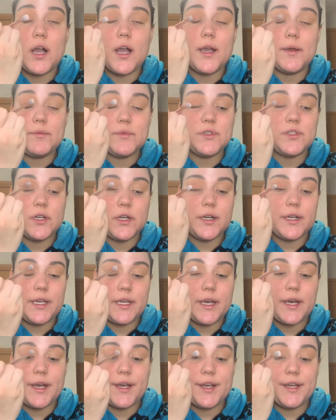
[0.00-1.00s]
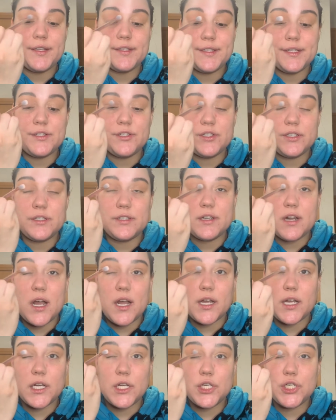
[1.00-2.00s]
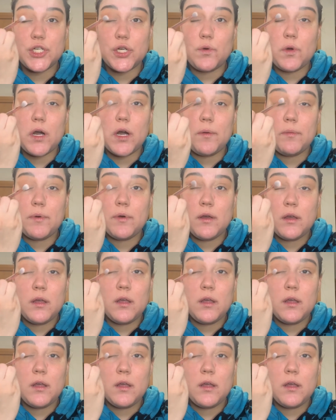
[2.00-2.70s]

I'm sorry, guys. It's just not going to show up